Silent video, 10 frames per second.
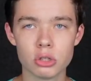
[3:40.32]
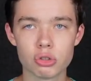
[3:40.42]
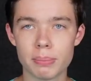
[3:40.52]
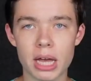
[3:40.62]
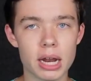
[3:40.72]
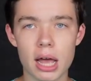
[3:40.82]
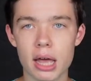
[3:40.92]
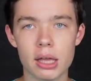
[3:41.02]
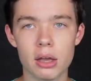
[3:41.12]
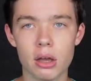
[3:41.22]
So I'm not
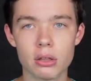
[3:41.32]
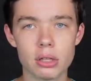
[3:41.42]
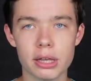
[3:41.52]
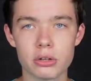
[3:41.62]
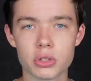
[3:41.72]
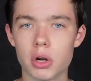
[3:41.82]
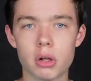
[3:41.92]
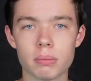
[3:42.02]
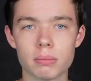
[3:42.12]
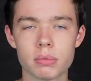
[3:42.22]
high on the Lakers at all.